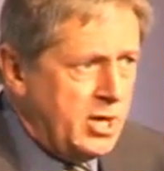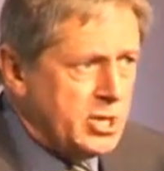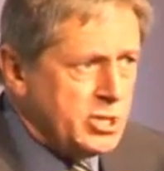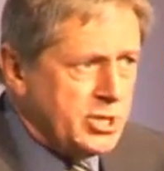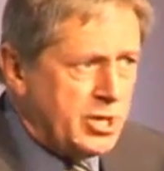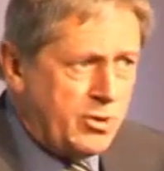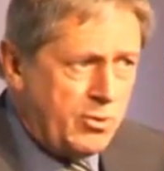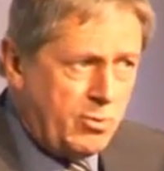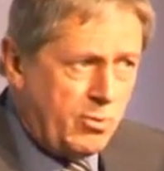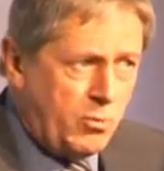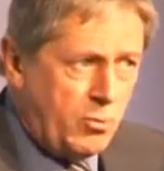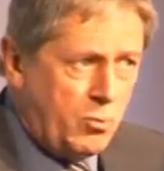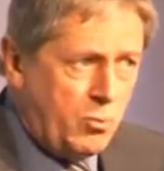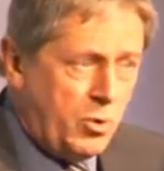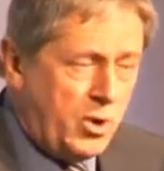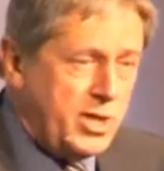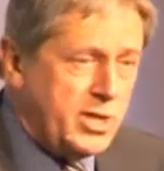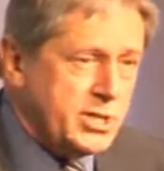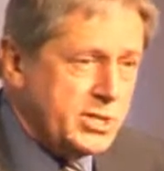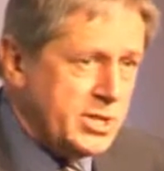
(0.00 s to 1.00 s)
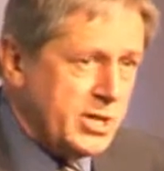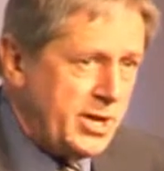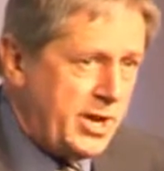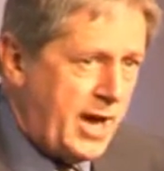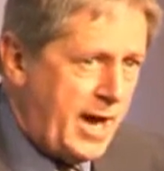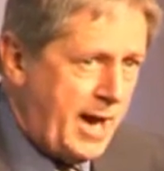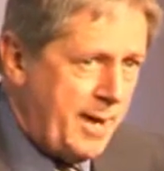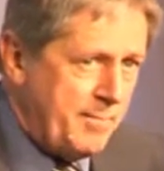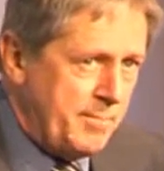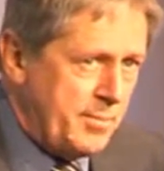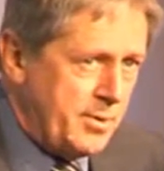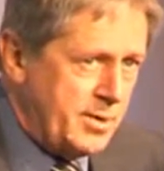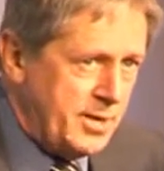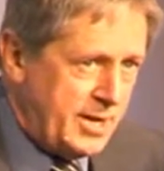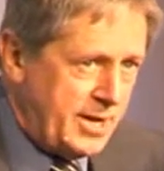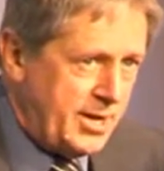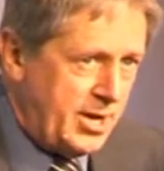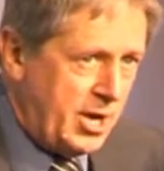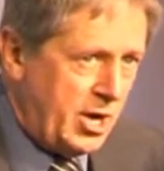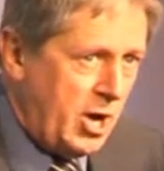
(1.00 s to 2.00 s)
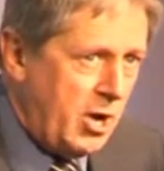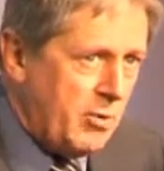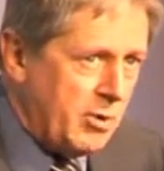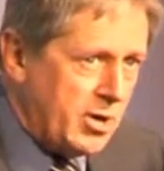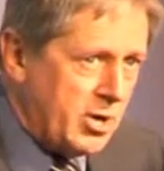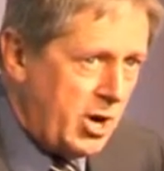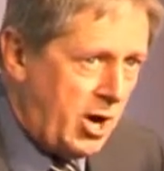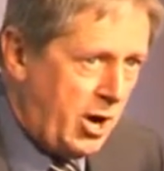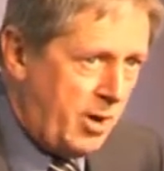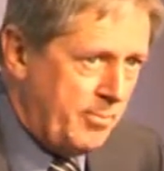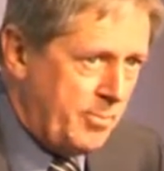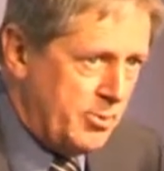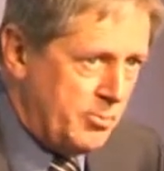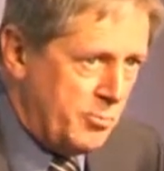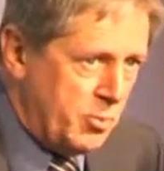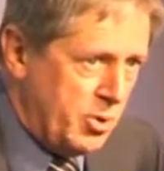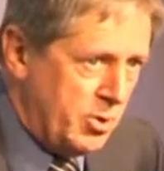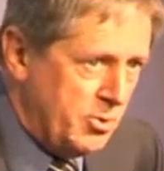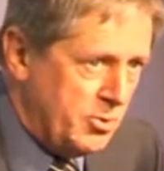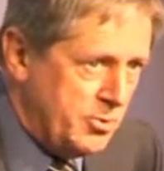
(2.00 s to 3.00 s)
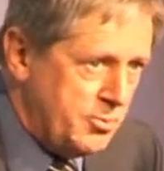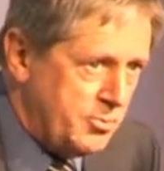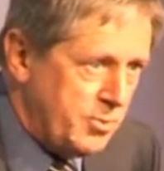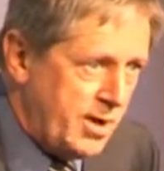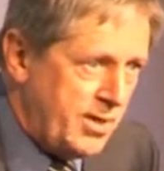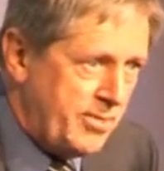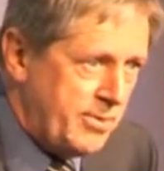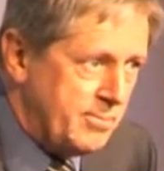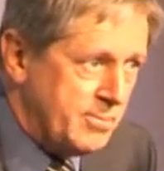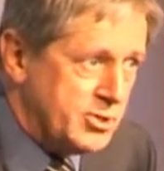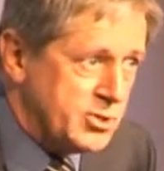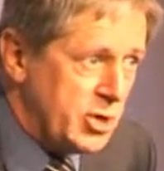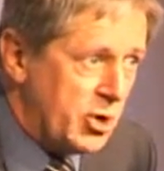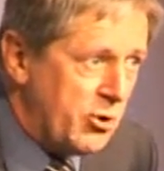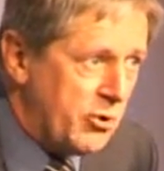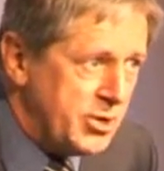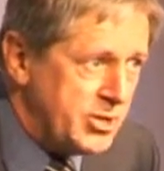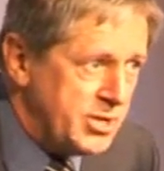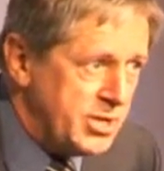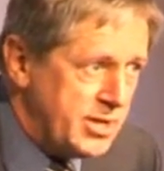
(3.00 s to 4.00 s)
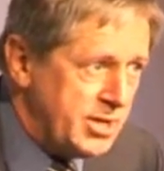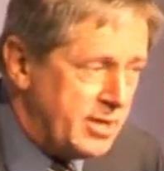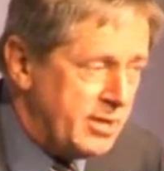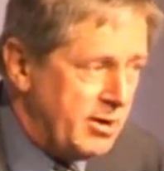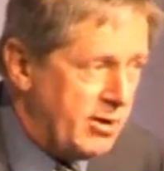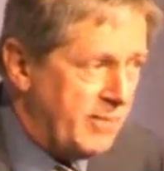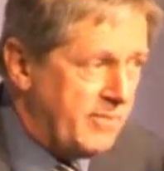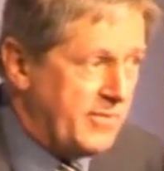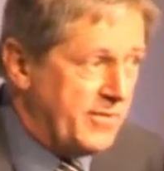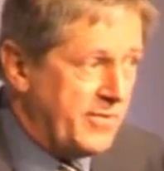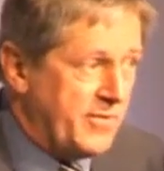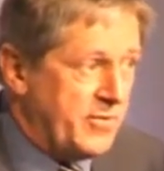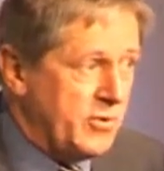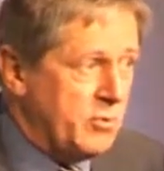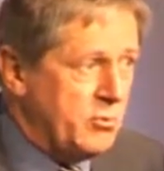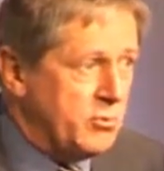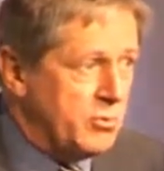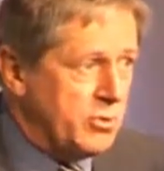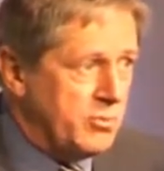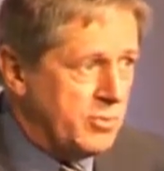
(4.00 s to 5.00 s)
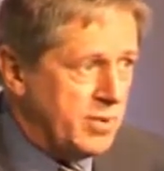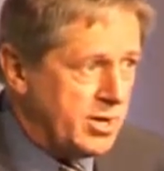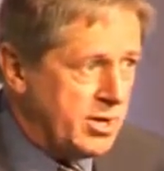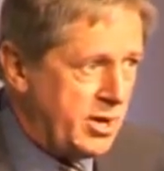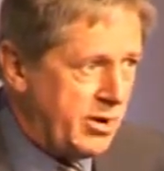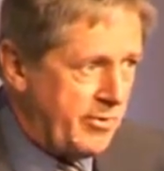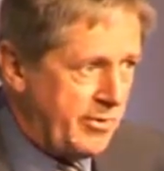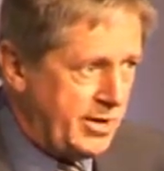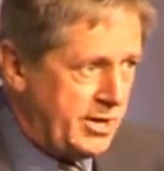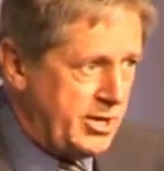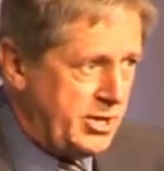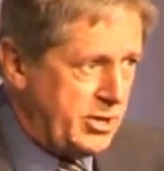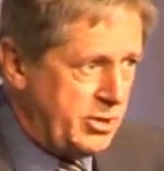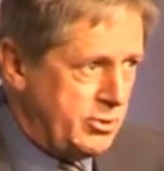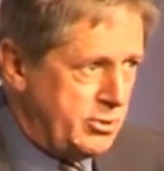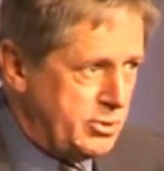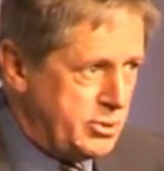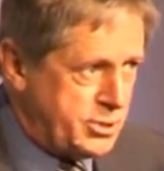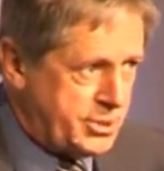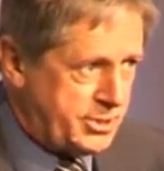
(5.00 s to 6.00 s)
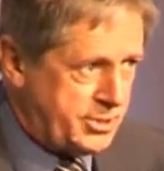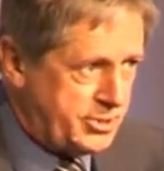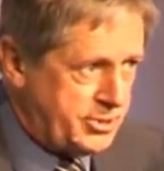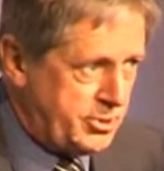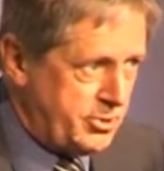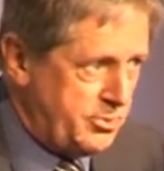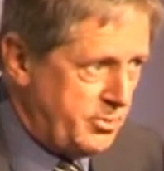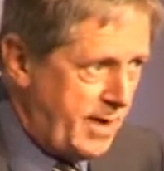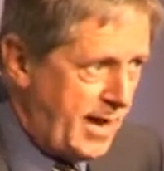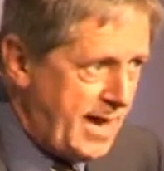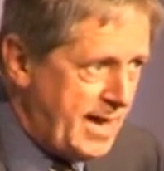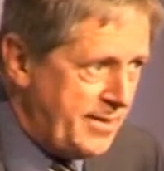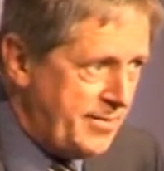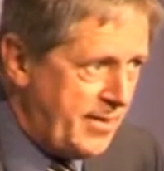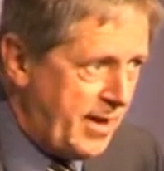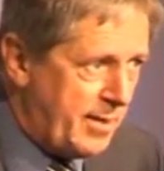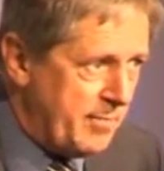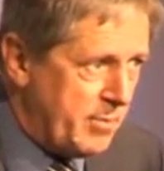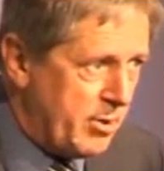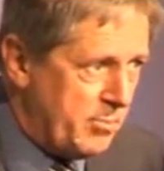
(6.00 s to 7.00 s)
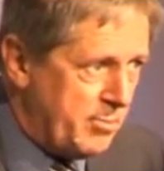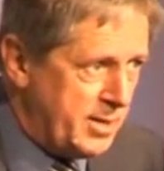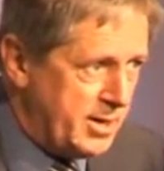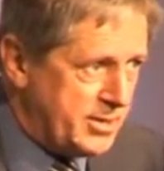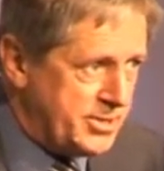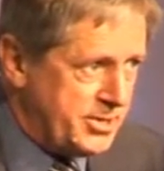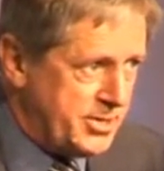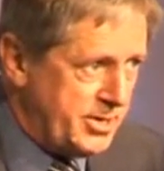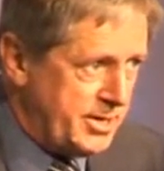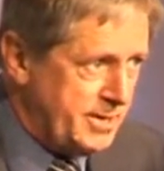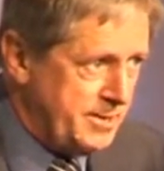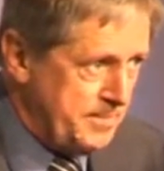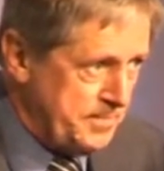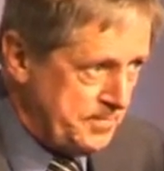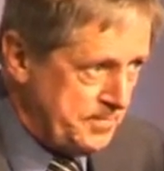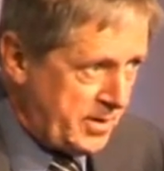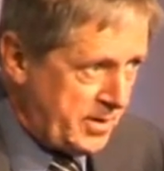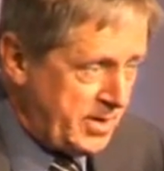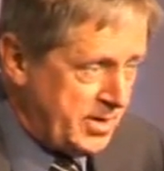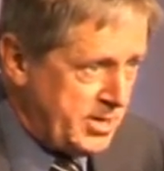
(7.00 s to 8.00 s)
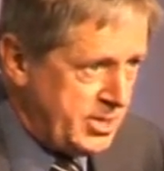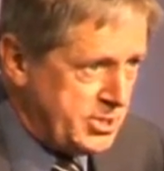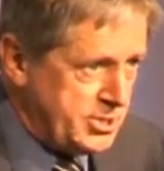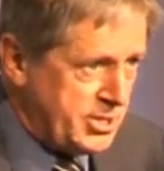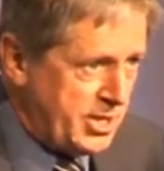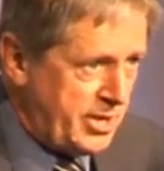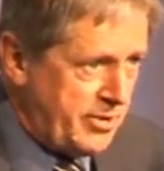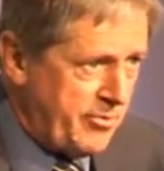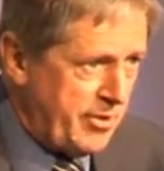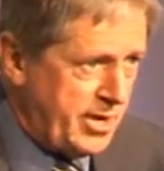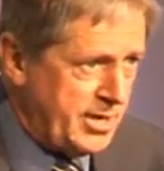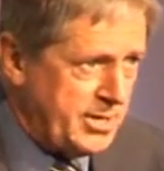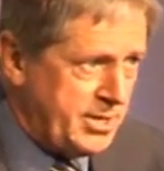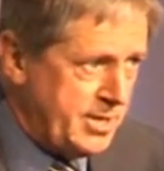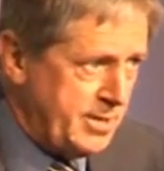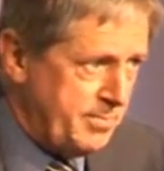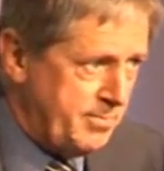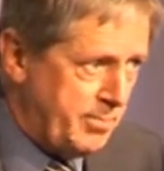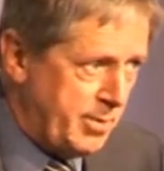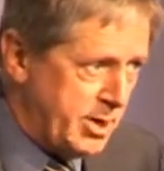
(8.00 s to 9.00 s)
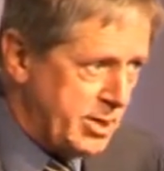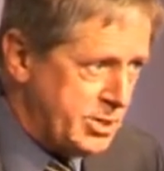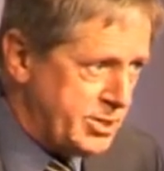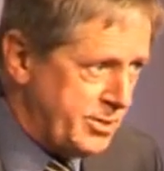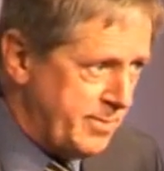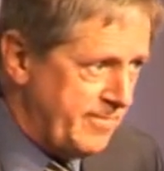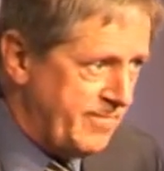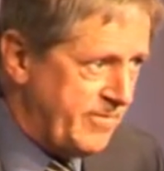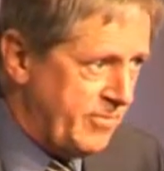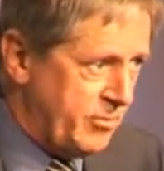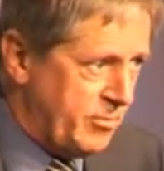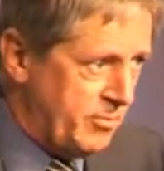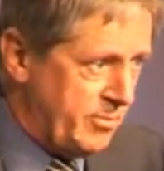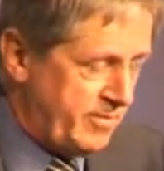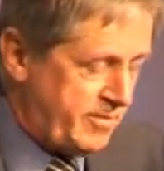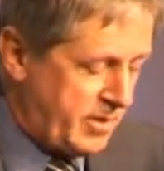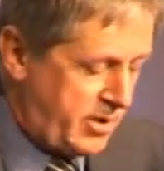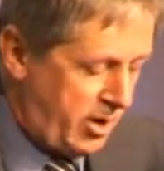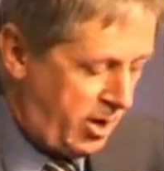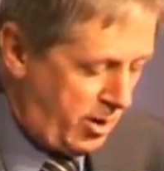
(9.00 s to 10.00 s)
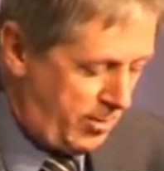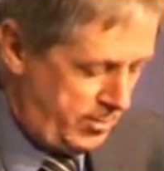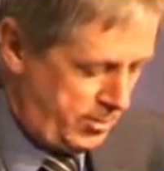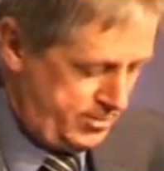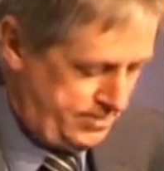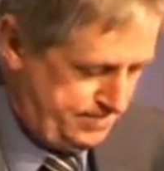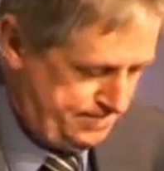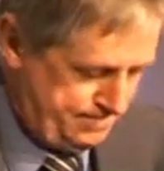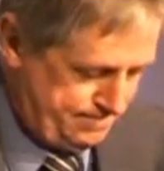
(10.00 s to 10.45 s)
So what is going to happen in a lower carbon world when the majority of the fuel that we currently use to aid that mobility is generated by some form of carbon?